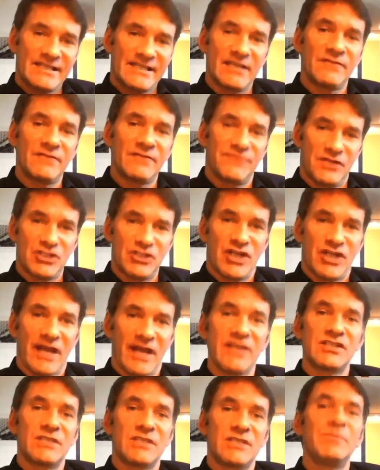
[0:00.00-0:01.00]
for the change
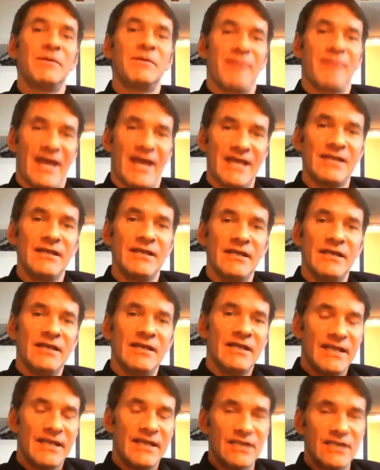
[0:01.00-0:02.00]
to be made
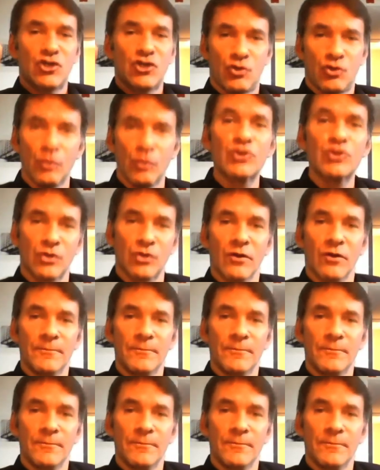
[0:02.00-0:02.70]
is crucial.